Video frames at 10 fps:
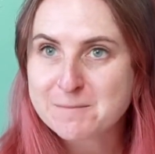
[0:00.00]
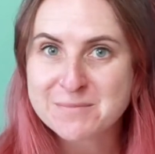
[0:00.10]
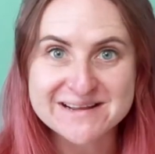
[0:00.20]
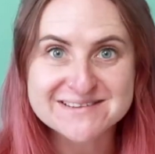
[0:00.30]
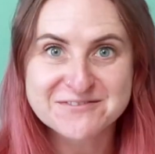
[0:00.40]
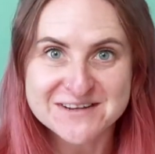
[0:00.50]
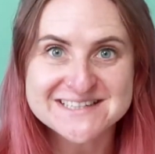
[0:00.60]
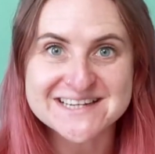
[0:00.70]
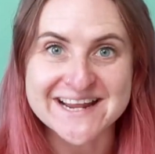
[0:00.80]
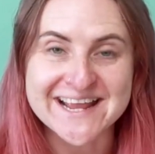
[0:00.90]
But it's
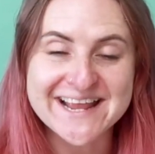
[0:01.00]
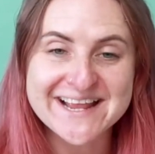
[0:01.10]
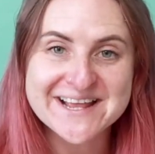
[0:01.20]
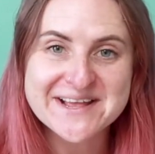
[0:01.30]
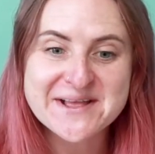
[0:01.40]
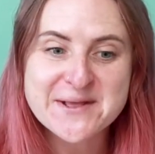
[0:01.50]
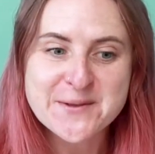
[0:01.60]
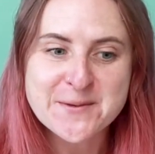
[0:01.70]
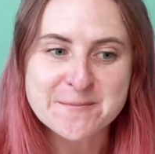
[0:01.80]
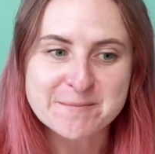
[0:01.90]
officially
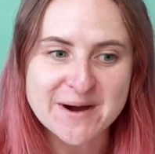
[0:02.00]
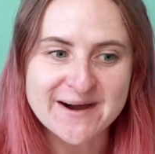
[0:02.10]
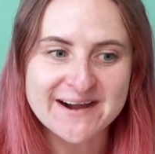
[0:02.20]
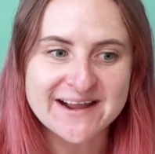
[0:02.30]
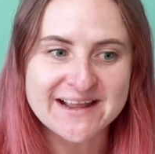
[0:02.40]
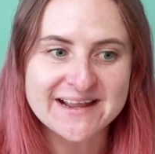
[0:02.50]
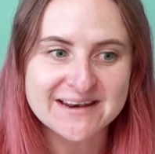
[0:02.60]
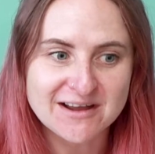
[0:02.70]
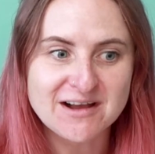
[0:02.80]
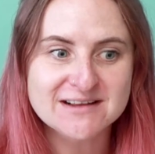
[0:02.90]
my
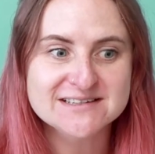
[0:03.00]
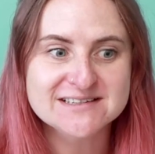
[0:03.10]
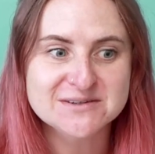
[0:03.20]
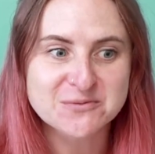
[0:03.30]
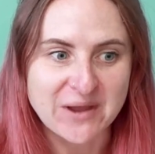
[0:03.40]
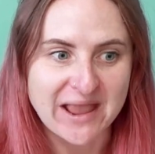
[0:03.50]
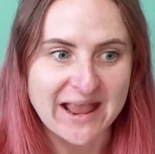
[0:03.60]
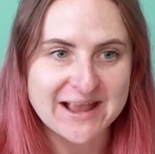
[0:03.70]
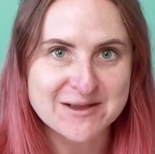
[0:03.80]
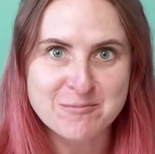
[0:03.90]
last
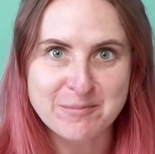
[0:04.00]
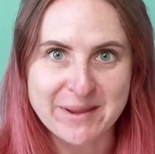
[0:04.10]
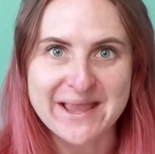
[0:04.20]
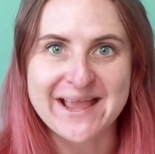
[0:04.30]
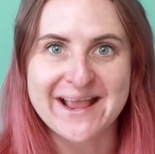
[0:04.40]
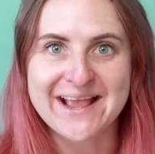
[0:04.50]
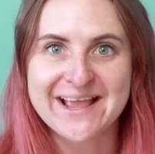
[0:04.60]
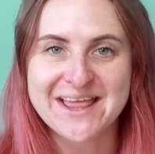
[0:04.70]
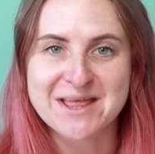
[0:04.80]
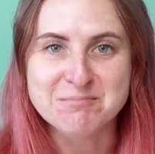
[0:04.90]
week being
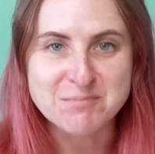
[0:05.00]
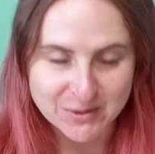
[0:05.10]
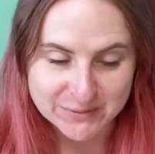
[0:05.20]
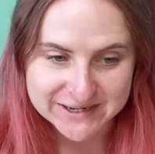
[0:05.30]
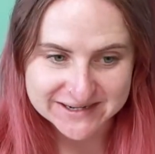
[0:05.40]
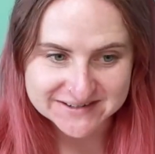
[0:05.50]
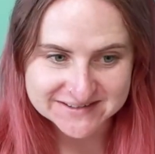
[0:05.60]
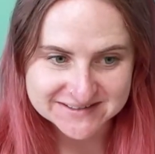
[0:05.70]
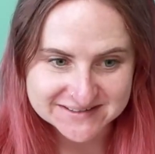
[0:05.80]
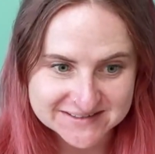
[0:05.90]
employed.
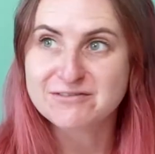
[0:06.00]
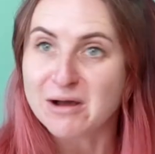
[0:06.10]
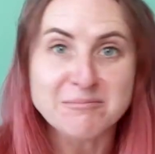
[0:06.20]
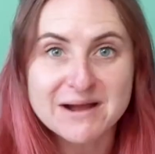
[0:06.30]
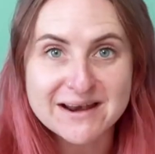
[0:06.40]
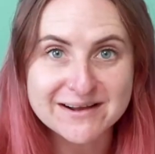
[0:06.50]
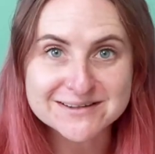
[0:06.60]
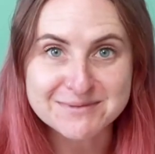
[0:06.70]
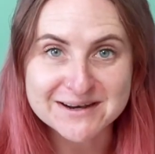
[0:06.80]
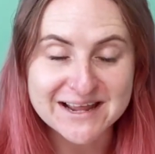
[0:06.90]
I've done my
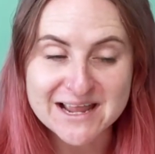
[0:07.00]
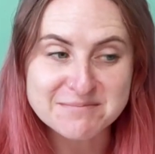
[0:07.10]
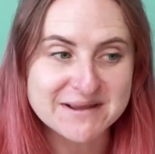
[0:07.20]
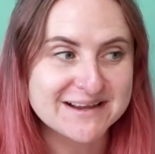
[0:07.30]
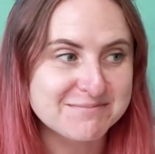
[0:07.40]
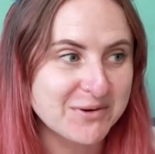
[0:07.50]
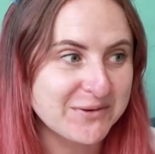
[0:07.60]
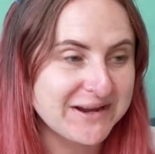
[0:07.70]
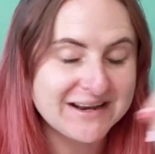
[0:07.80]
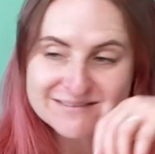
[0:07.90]
last Monday being
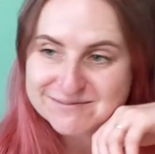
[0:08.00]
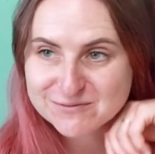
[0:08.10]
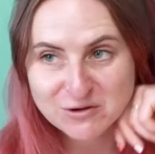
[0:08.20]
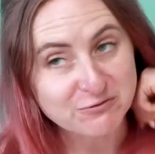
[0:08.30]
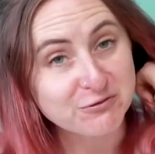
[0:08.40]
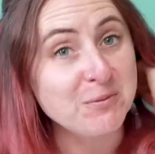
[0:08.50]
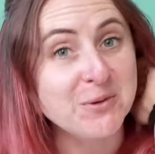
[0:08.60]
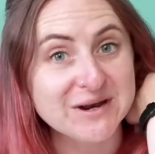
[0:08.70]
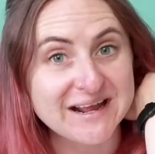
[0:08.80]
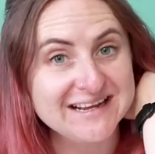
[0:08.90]
employed, got 4
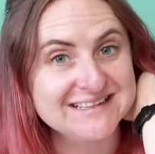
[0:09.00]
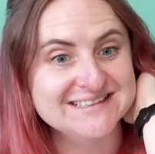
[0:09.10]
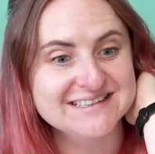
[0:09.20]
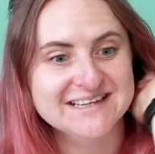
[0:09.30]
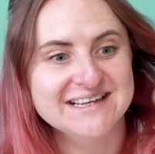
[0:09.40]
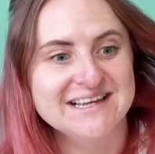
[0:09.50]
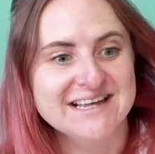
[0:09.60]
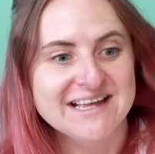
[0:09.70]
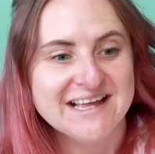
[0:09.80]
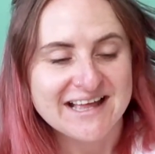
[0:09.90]
more days,
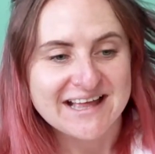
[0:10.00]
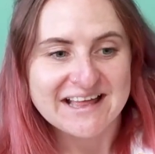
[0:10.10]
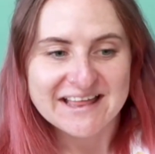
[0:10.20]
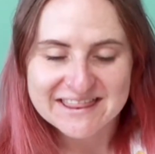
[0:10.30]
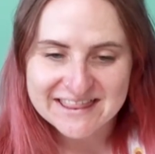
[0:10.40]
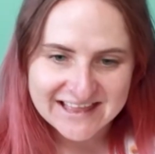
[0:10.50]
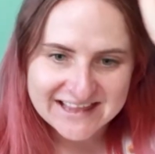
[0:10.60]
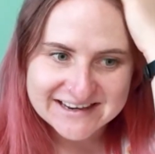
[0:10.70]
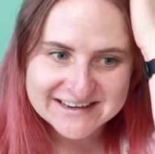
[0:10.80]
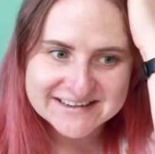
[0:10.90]
and
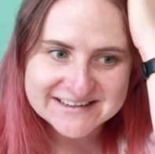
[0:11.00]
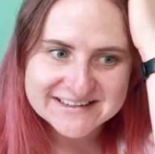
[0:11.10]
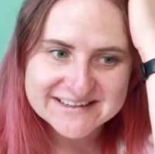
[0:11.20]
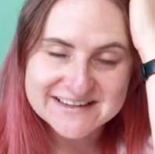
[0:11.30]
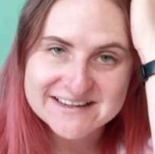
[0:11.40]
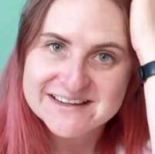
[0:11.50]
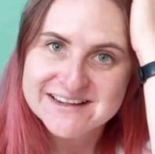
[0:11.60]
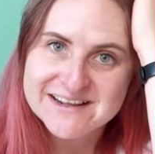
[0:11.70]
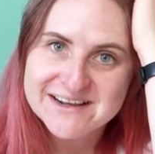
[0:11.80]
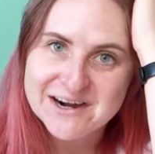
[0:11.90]
then
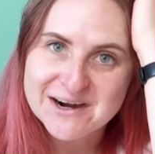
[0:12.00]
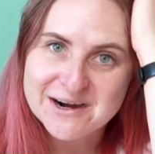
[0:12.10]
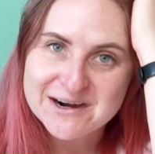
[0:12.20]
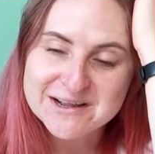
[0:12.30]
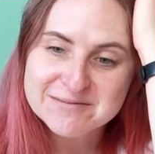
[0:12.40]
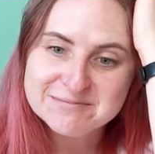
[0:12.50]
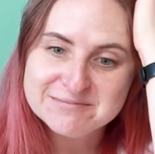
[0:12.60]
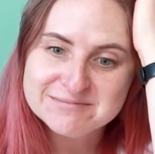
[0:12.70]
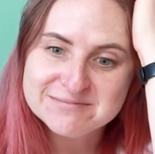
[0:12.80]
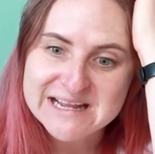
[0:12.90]

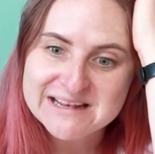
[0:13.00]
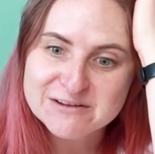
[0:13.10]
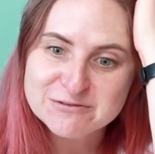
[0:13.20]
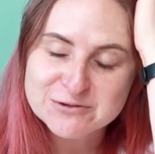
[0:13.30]
I'm in the